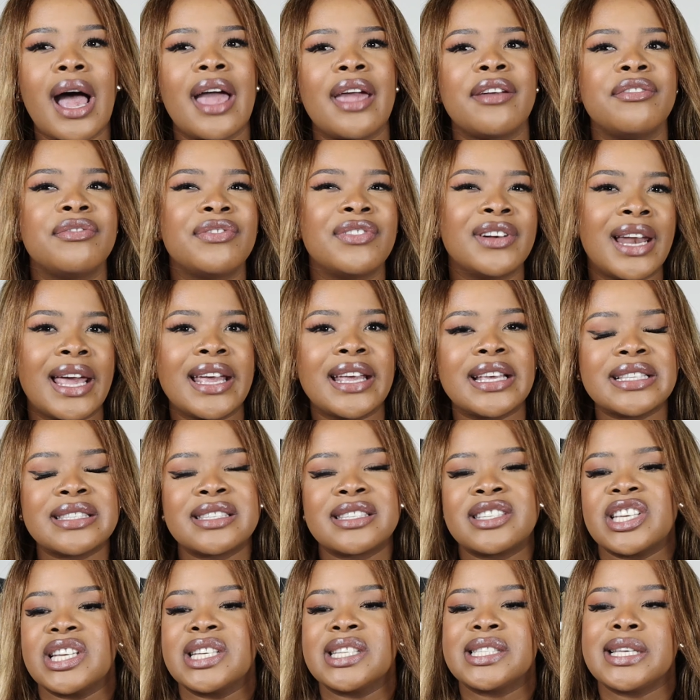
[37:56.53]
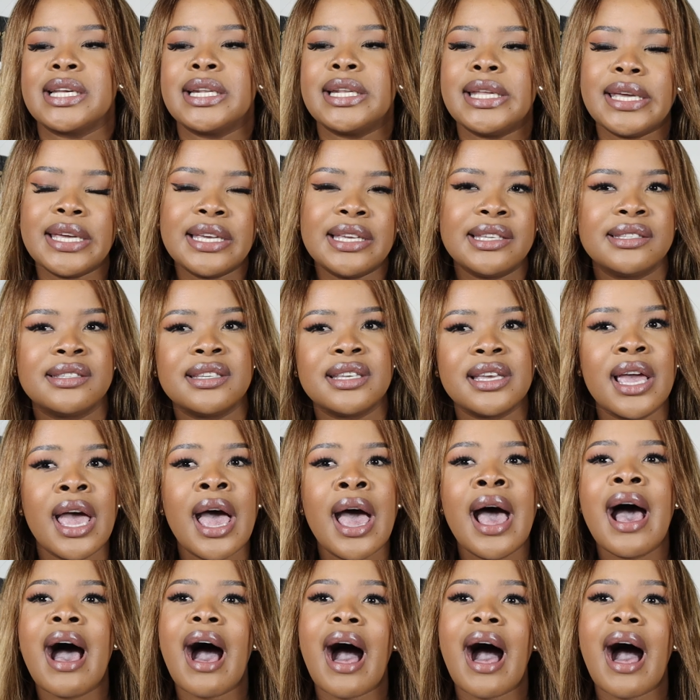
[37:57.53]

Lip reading: I feel like it's just an easy